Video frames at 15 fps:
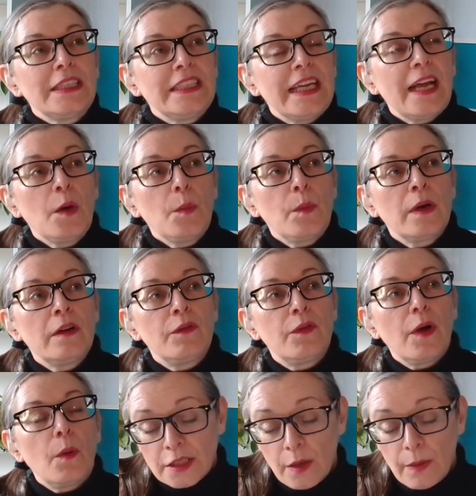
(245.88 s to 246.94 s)
what does she help
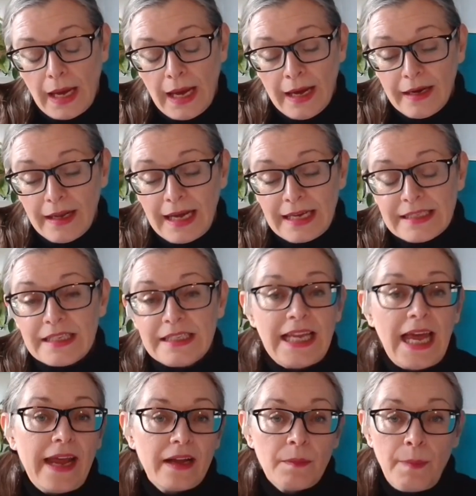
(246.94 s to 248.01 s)
with? So Anna has a
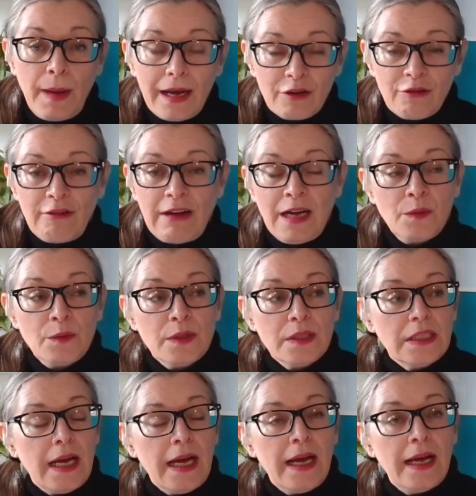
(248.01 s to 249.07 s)
tech
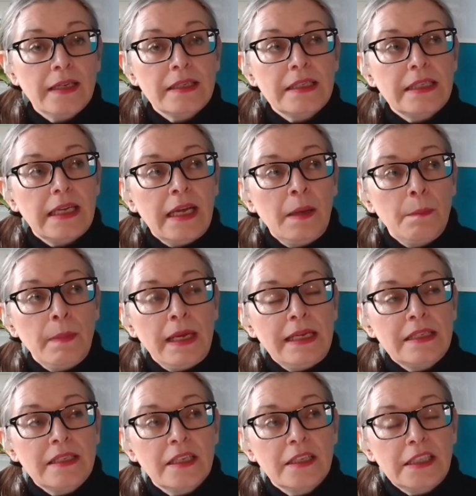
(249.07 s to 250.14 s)
background, and it
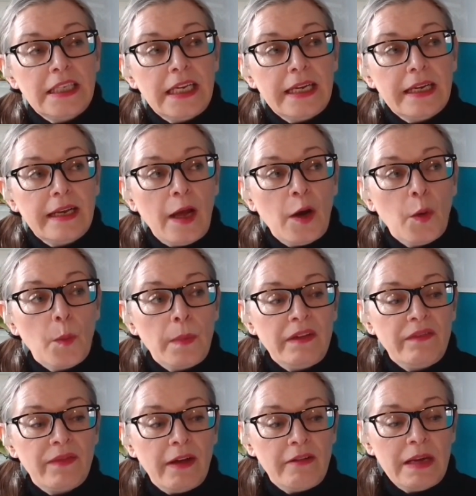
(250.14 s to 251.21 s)
means that she can help
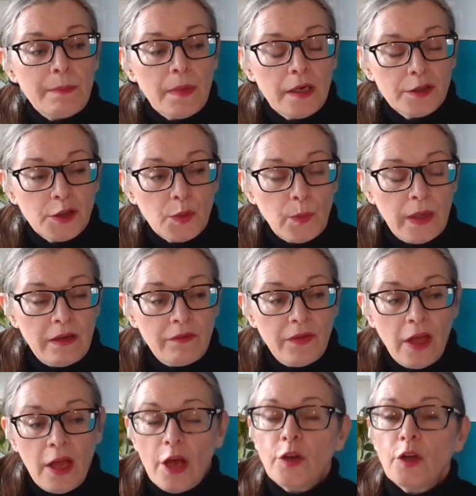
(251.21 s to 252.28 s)
me very much
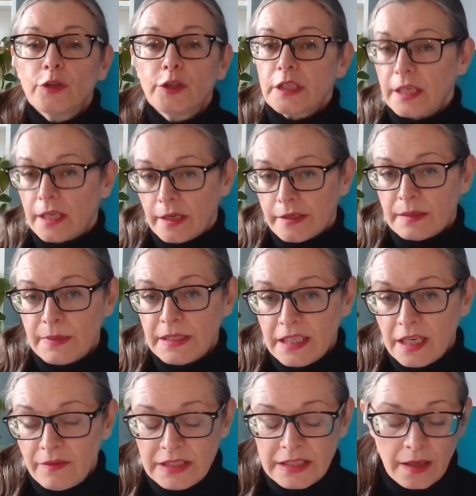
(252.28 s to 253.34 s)
with not just the customer
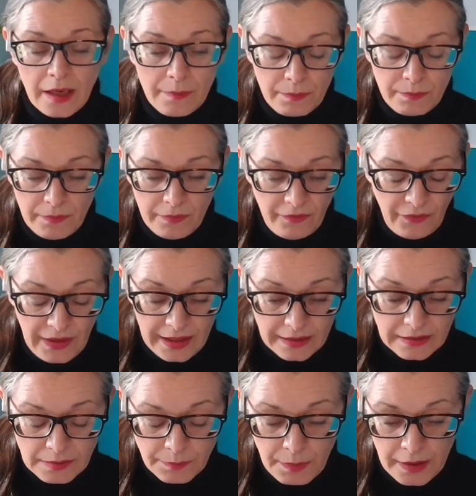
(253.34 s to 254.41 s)
service type
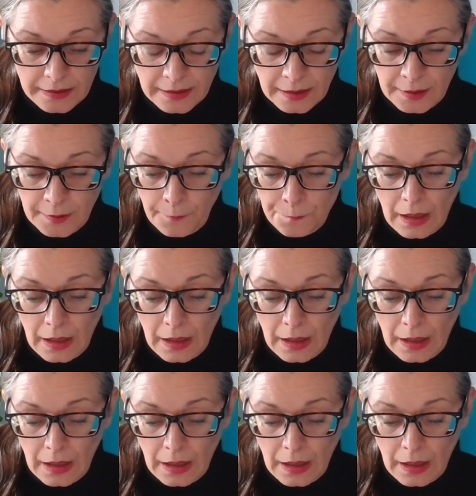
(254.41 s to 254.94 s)
things, but